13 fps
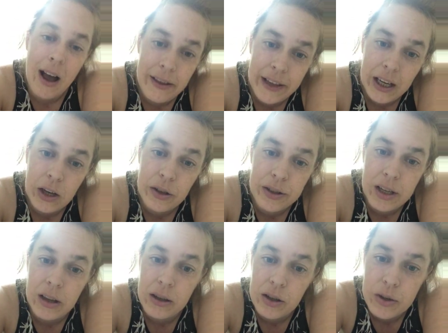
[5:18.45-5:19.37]
and then
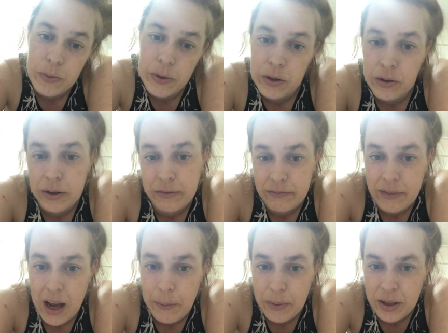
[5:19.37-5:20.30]
contact the hospital and
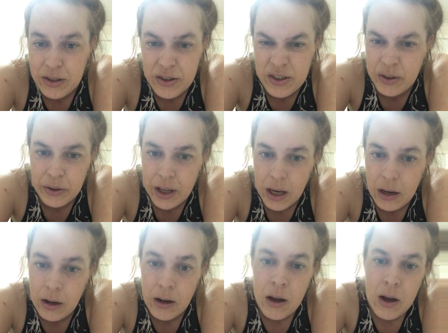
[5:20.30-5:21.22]
ambulance and all that
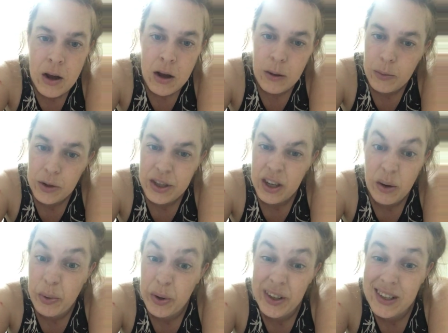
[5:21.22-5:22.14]
lot, there's
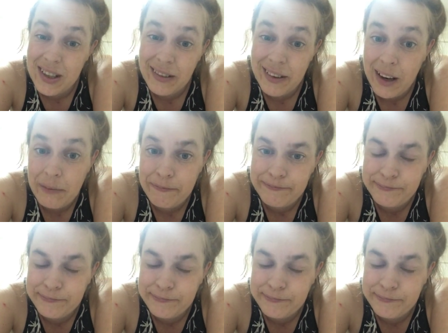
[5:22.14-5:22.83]
no point till then.